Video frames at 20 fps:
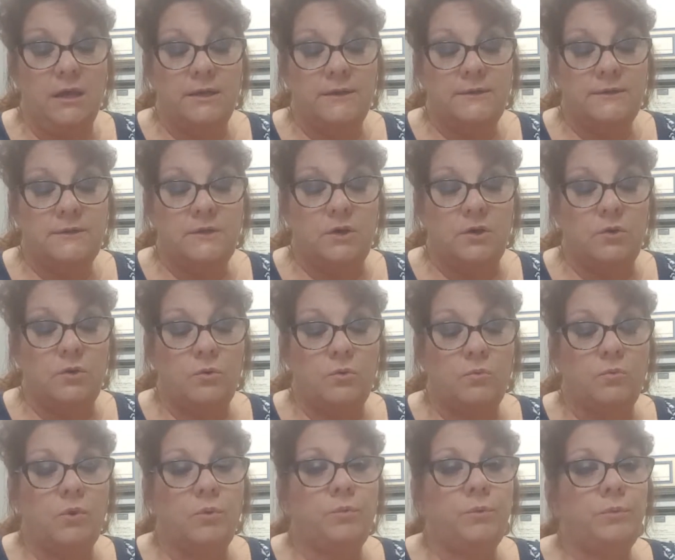So
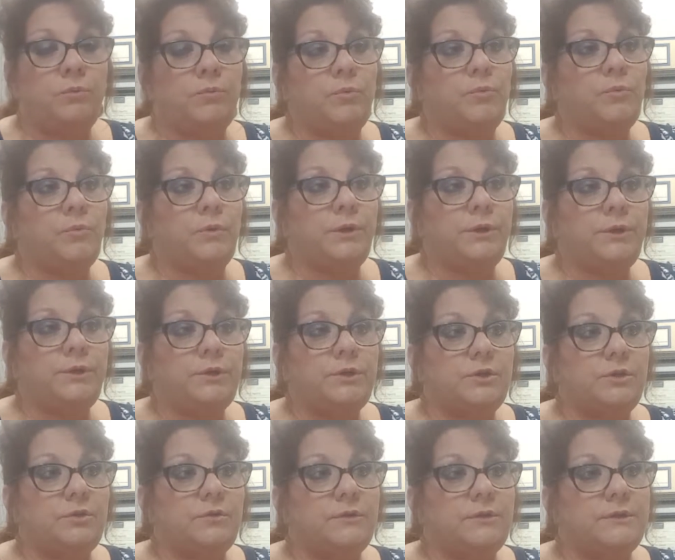what we would want to
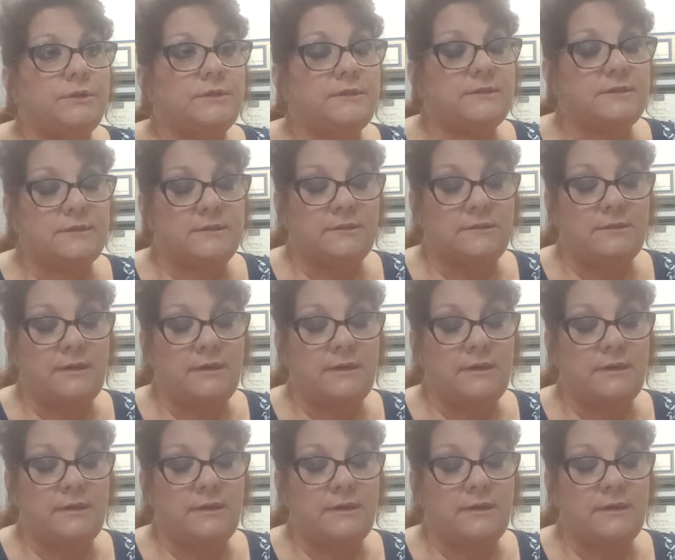do is